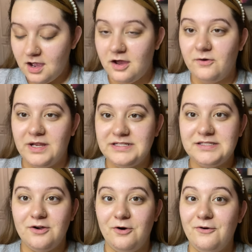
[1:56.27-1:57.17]
All right,
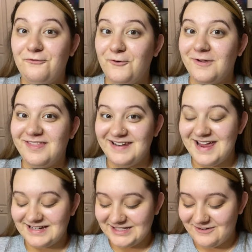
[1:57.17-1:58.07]
so for the
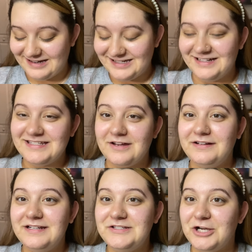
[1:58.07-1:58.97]
next question, it's
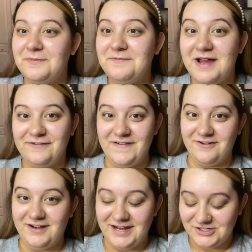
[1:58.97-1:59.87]
gonna determine my
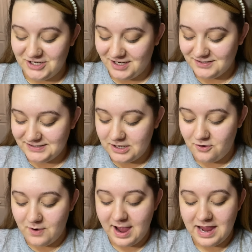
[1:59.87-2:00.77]
foundation.
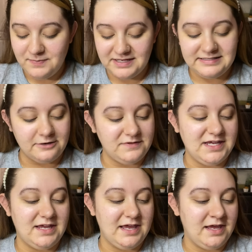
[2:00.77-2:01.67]
So I picked out
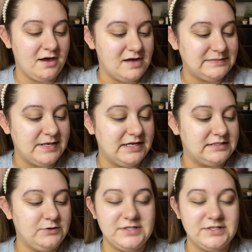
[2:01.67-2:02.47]
the IT Cosmetics Your